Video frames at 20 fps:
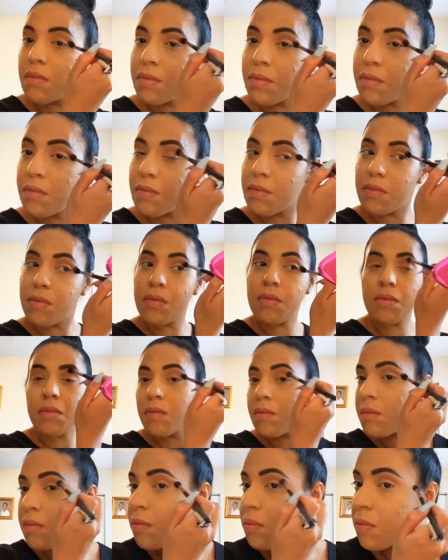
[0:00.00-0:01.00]
eyes are not
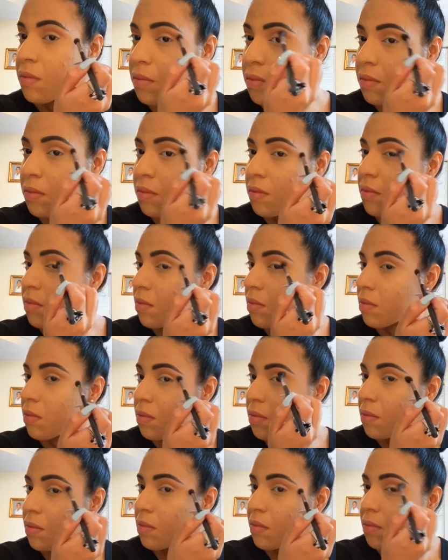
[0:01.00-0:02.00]
normally
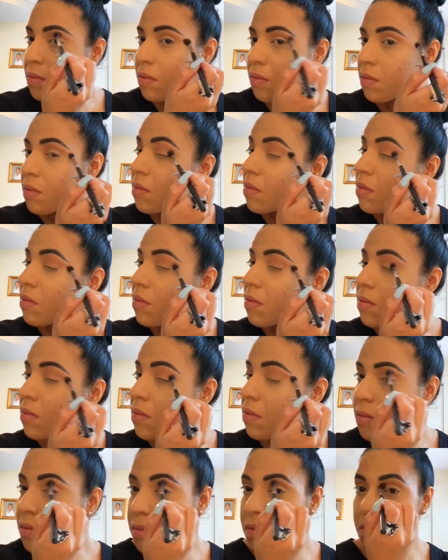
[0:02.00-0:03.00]
that,
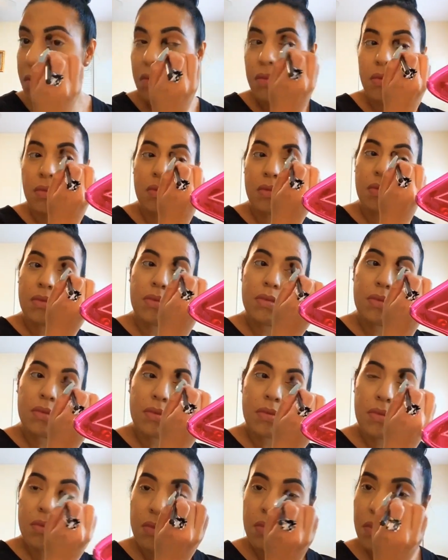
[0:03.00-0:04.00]
extended out, so
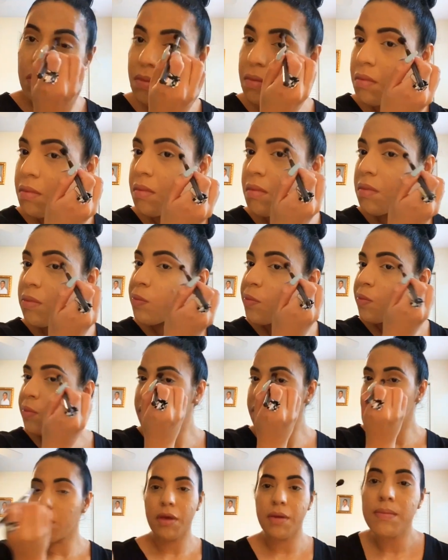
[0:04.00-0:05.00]
I like to give the
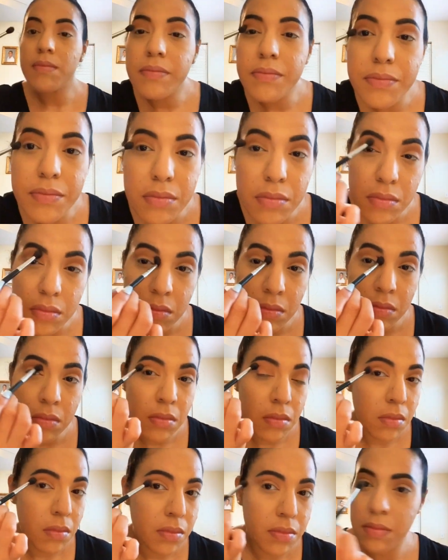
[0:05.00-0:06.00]
illusion that they're
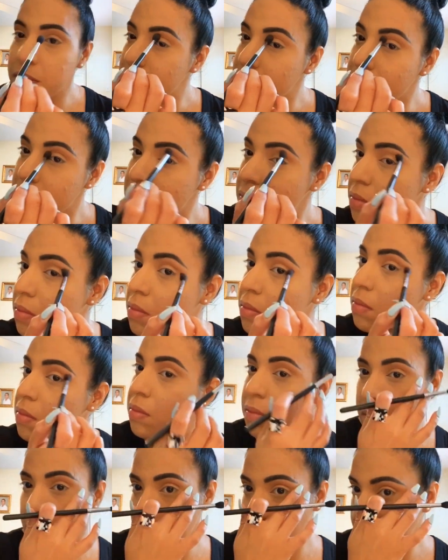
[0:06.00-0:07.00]

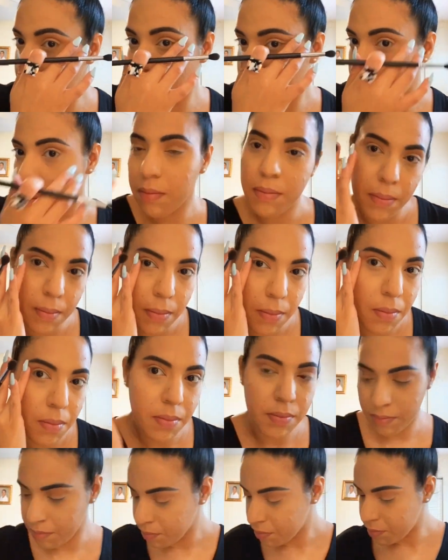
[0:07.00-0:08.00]
more
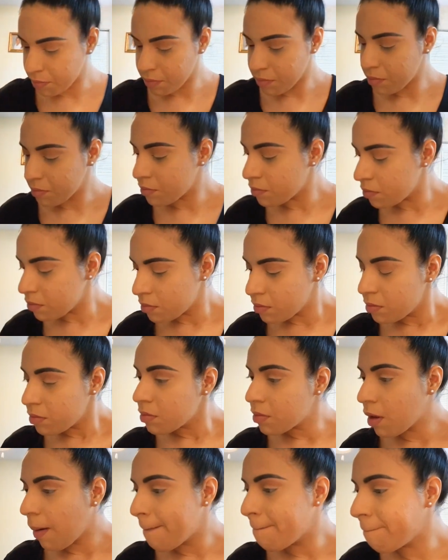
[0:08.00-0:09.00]
cat-ish than they
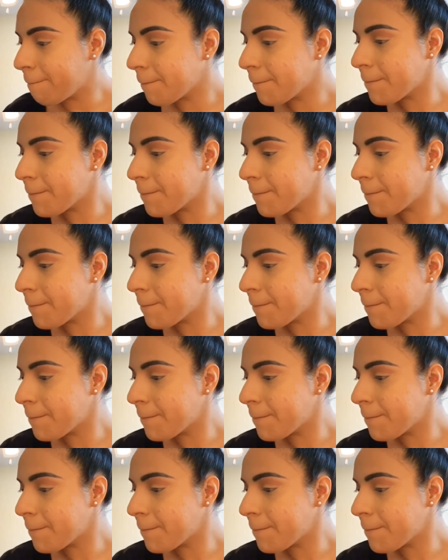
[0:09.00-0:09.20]
really are.